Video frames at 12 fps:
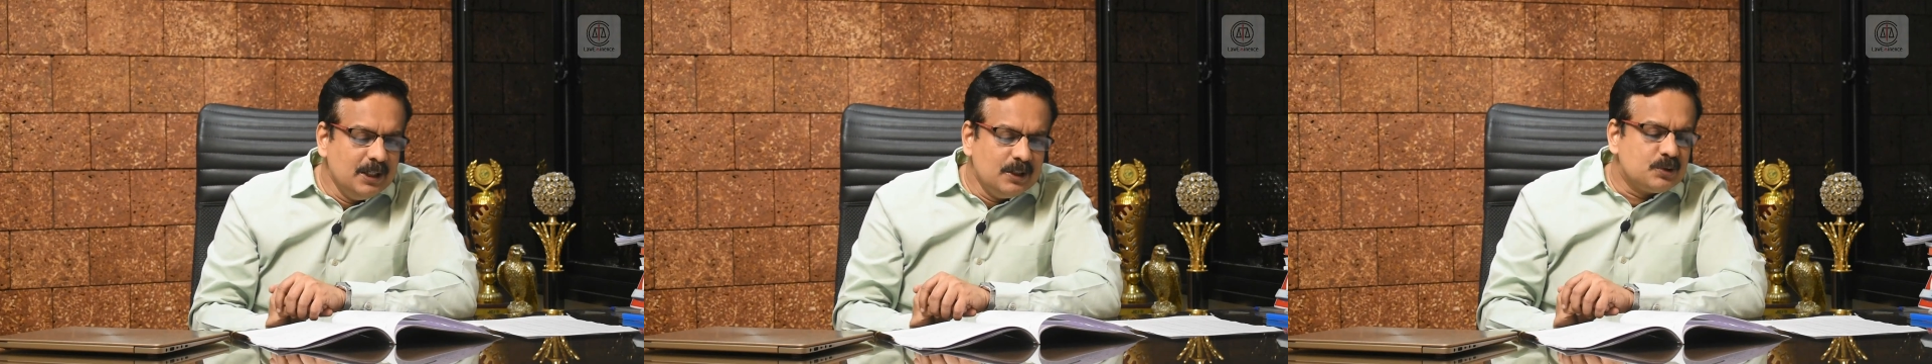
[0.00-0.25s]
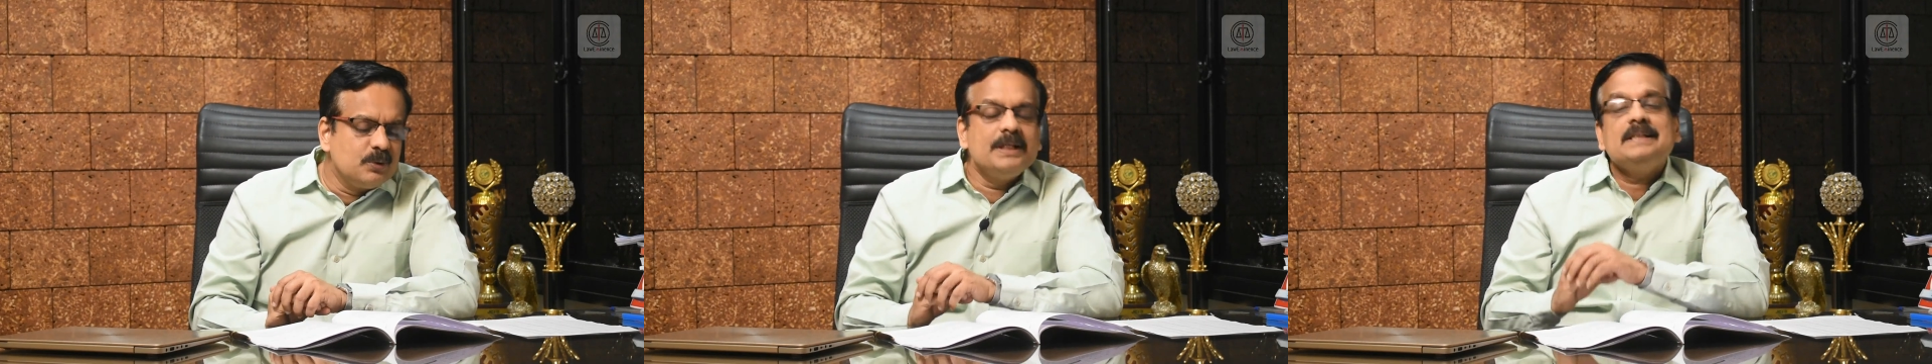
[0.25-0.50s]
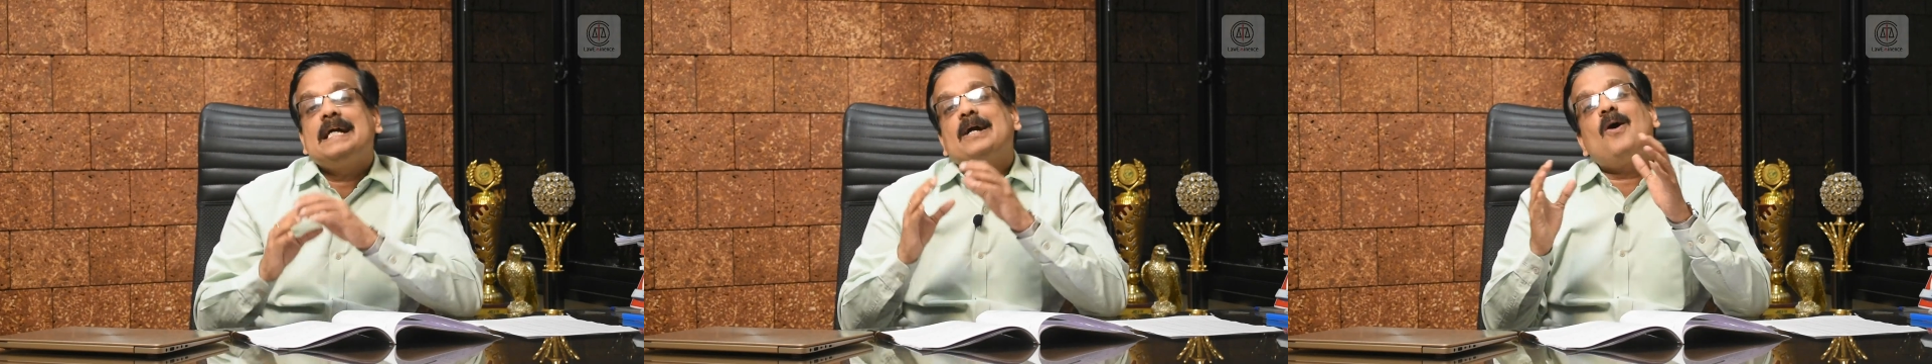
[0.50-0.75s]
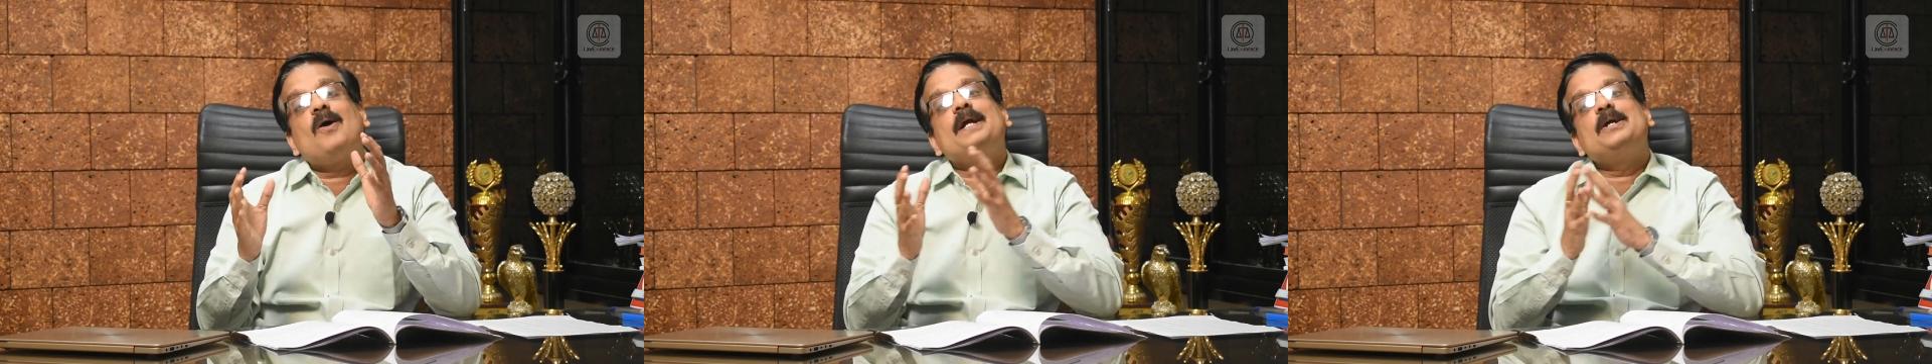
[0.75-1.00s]
So this,
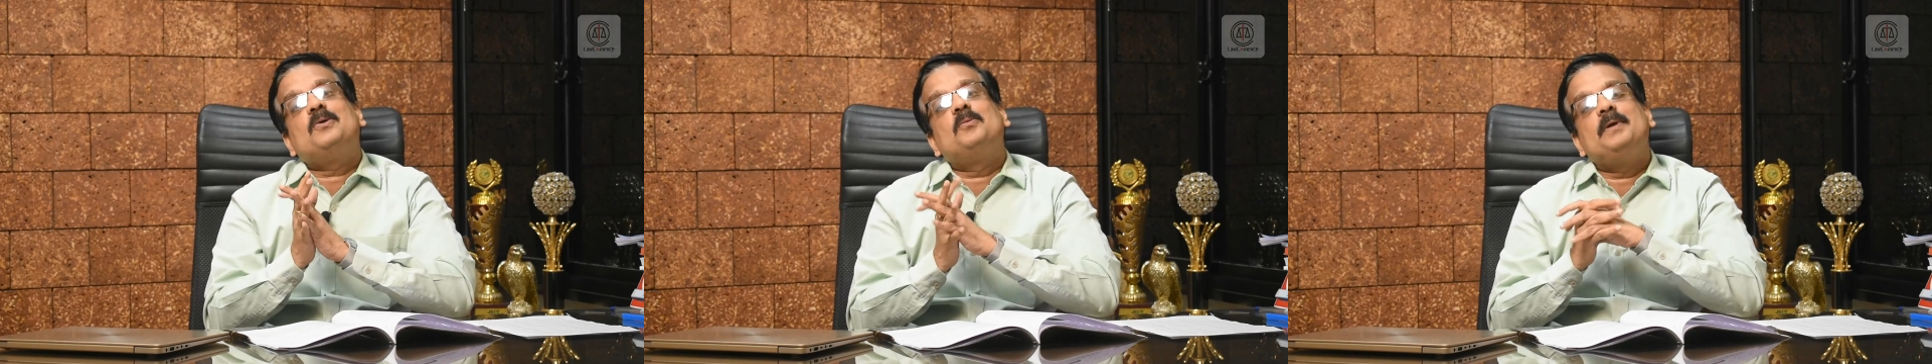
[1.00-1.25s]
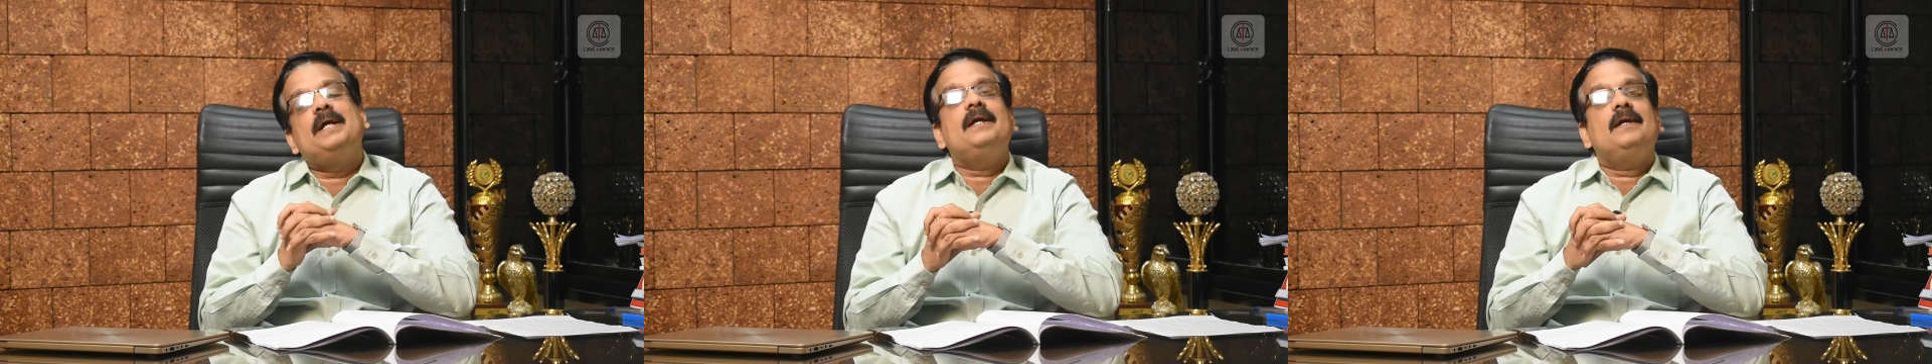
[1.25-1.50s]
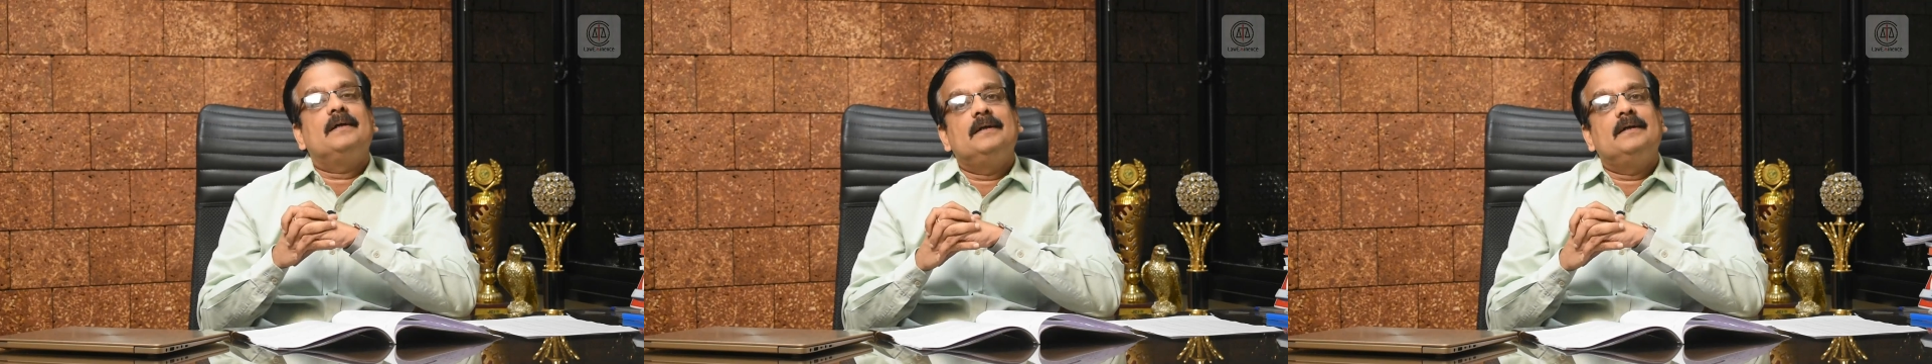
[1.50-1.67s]
according to me,